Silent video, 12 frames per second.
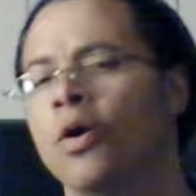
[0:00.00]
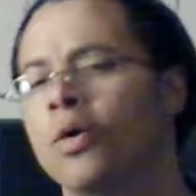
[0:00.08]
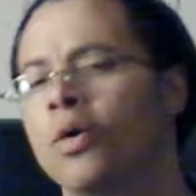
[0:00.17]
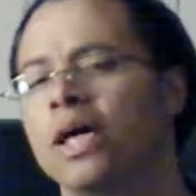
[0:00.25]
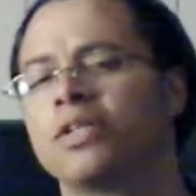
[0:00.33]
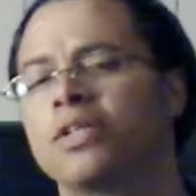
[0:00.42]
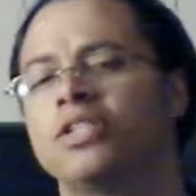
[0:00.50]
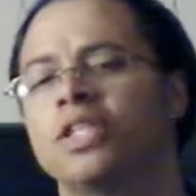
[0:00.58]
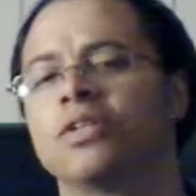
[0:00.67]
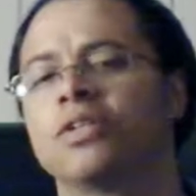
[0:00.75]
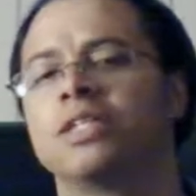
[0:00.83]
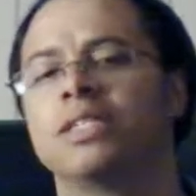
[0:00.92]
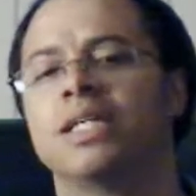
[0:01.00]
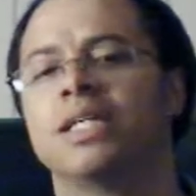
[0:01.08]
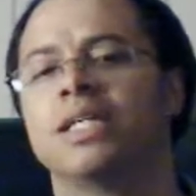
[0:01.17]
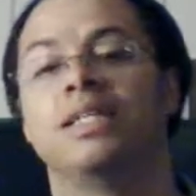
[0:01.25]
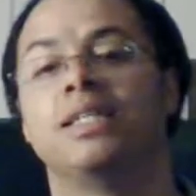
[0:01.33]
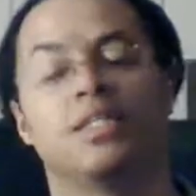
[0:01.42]
without the gentle
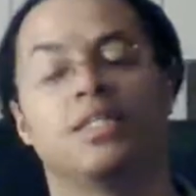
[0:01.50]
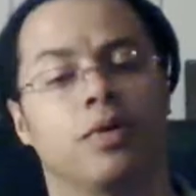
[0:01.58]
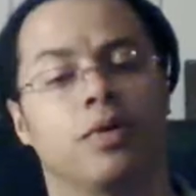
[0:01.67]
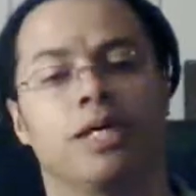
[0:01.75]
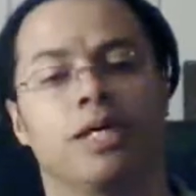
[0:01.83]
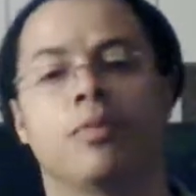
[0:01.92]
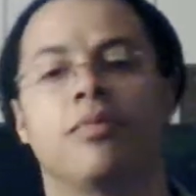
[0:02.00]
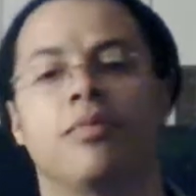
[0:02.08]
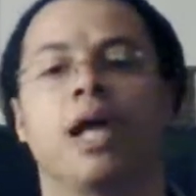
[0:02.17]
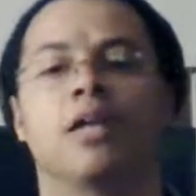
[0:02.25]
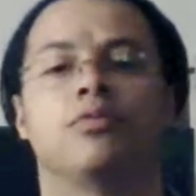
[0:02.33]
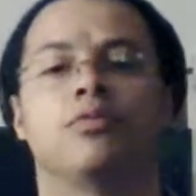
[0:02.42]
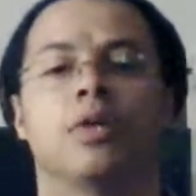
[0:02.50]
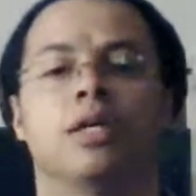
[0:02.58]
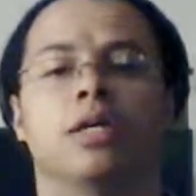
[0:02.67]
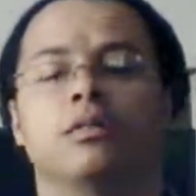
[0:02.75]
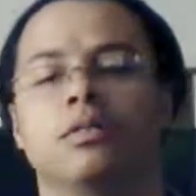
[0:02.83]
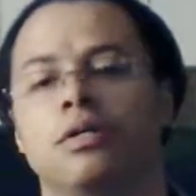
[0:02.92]
descent that Disc 1 had provided for
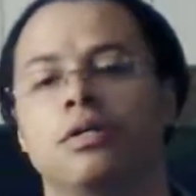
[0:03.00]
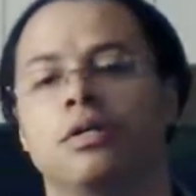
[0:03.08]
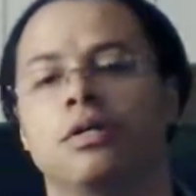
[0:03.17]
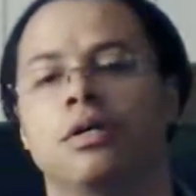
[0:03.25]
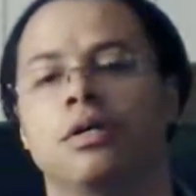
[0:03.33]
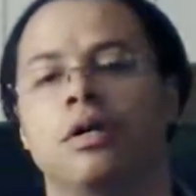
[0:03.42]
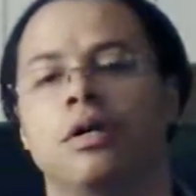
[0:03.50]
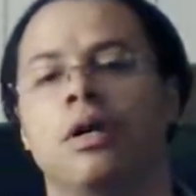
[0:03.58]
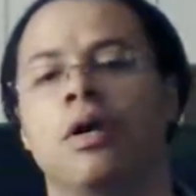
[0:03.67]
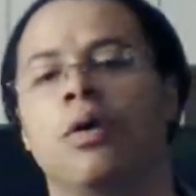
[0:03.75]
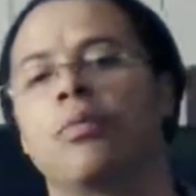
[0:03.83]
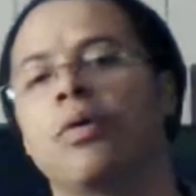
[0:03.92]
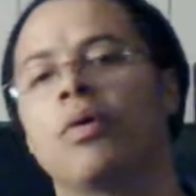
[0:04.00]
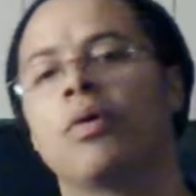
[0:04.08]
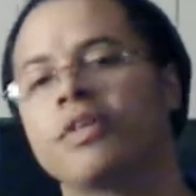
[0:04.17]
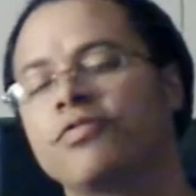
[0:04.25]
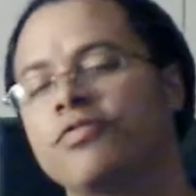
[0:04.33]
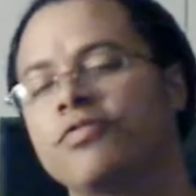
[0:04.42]
you.
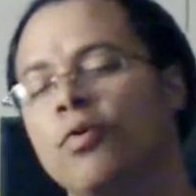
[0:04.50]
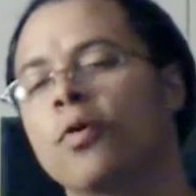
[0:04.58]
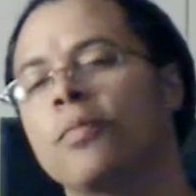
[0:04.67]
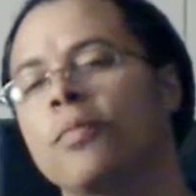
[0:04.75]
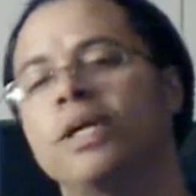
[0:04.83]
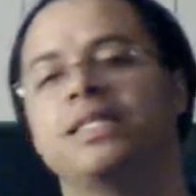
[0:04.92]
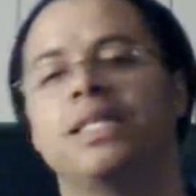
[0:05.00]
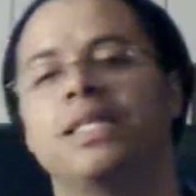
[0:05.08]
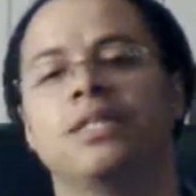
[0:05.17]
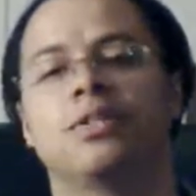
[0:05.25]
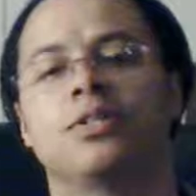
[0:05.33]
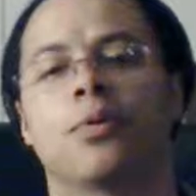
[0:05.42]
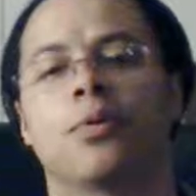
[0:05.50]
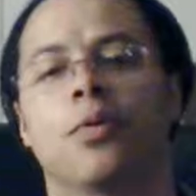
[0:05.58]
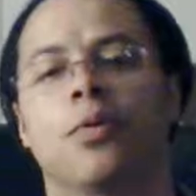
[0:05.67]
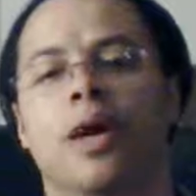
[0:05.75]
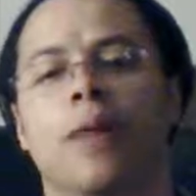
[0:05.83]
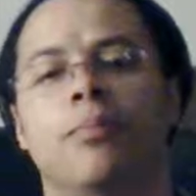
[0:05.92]
Roughly 4 minutes into the
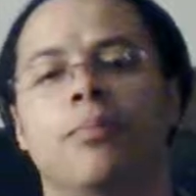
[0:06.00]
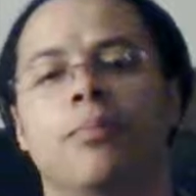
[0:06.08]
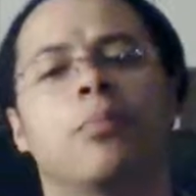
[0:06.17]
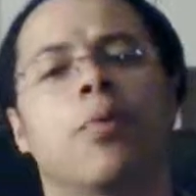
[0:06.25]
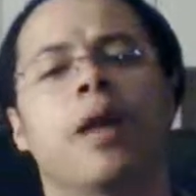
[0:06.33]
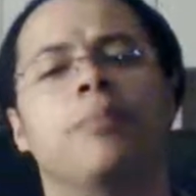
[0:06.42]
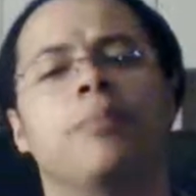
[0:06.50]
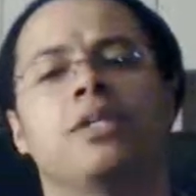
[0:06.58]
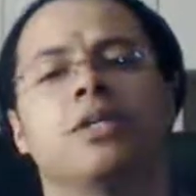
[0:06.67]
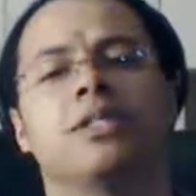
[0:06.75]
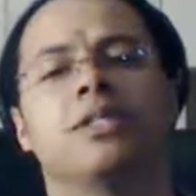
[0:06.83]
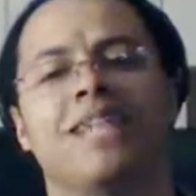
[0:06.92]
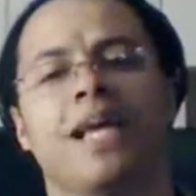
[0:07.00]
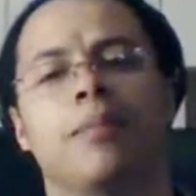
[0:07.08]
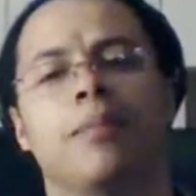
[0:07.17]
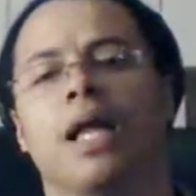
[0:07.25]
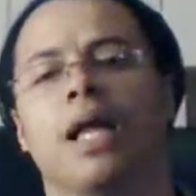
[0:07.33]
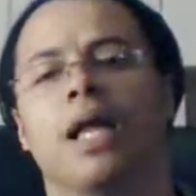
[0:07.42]
program, the prime tier
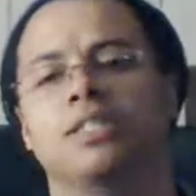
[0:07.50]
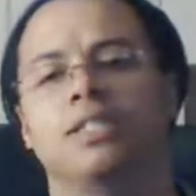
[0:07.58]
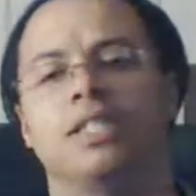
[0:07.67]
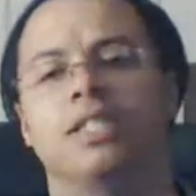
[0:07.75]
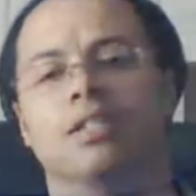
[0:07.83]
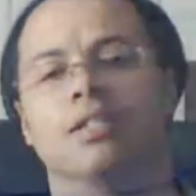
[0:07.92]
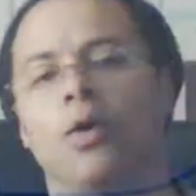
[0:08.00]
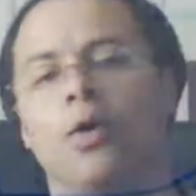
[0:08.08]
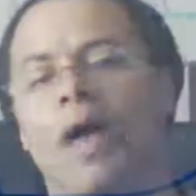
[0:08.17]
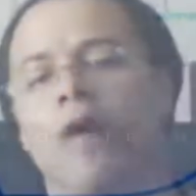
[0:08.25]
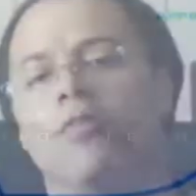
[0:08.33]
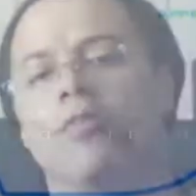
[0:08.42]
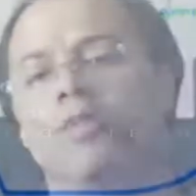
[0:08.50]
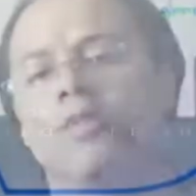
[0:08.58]
stabilizes near low alpha